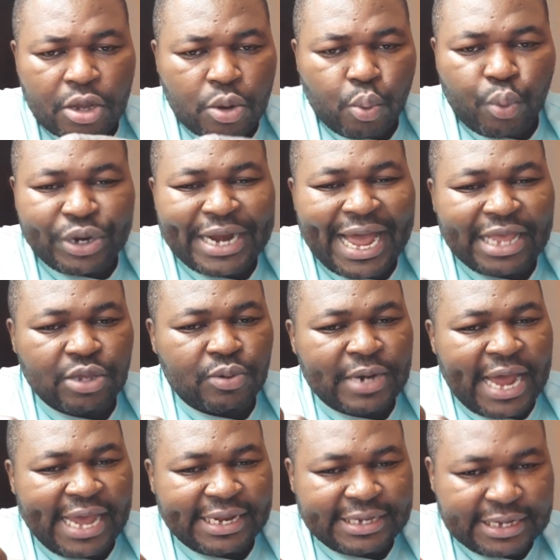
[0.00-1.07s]
We're not
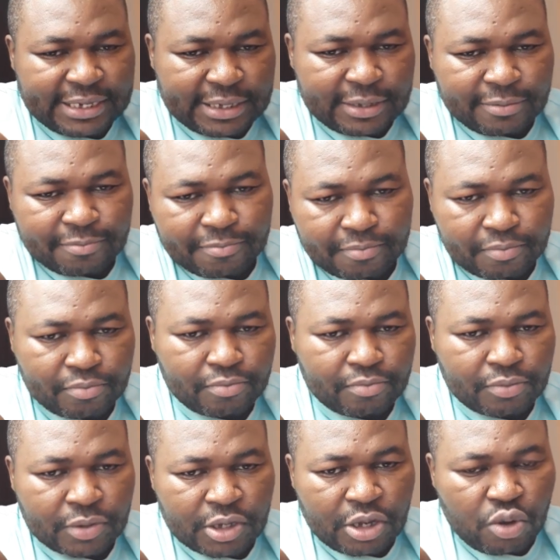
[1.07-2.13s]
united.
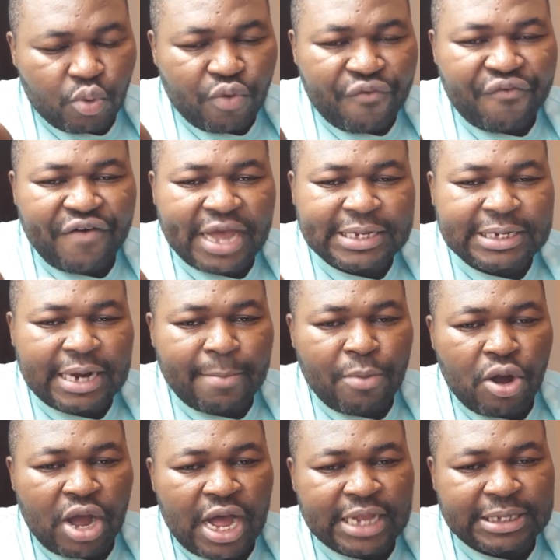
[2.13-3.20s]
We're fighting
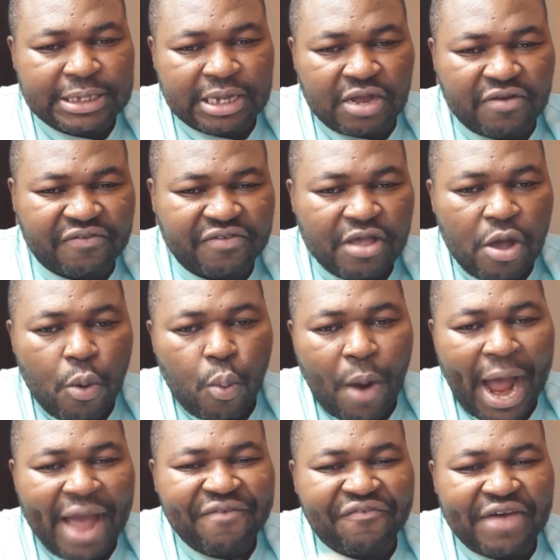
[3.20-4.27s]
among ourselves
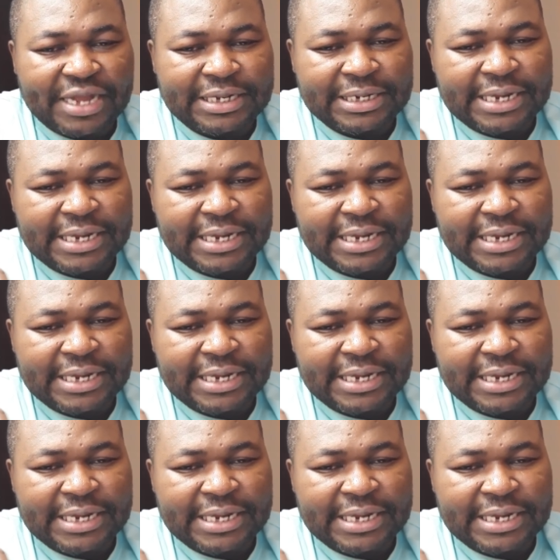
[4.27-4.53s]
while fighting